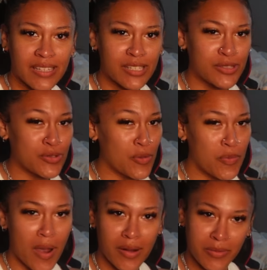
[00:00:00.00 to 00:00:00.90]
there's no
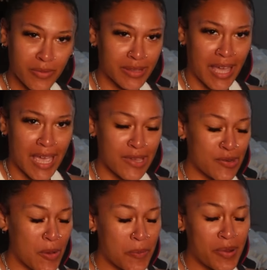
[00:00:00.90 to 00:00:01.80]
problem with that, you know.